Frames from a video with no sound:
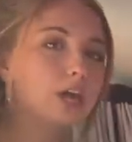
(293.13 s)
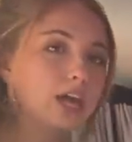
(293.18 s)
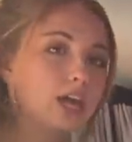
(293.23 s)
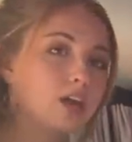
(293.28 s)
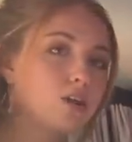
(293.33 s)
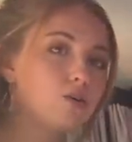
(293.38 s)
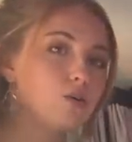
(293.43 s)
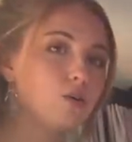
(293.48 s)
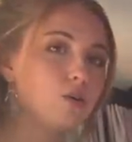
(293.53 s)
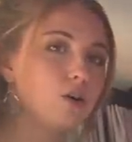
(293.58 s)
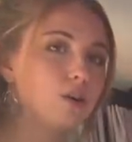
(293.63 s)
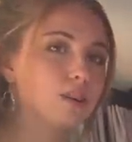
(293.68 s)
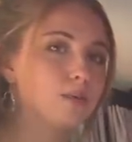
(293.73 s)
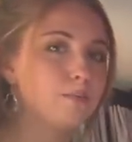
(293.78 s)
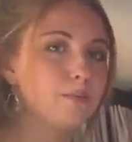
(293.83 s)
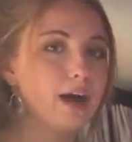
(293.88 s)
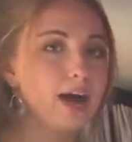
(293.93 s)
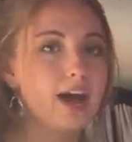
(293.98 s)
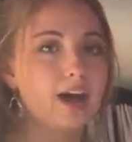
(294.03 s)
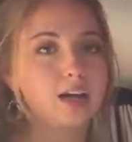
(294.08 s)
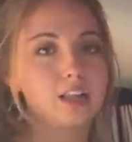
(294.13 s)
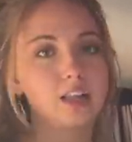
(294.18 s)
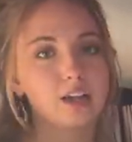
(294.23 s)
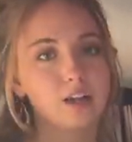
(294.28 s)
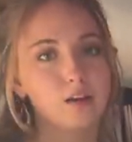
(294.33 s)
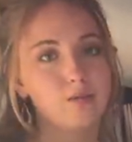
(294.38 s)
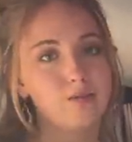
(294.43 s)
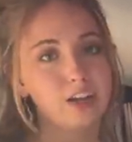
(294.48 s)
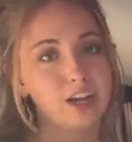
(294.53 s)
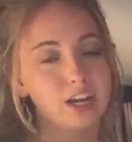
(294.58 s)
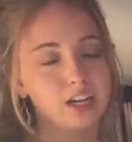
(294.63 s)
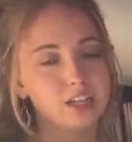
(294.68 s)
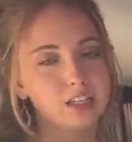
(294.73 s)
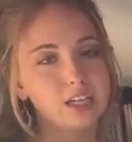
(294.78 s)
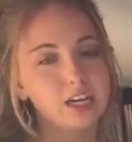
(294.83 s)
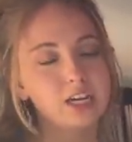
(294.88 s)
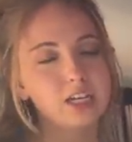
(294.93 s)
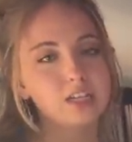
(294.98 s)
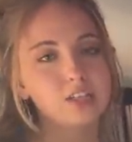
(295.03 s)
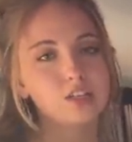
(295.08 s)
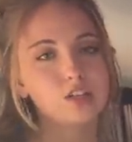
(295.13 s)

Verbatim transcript: angle on the back like a van does.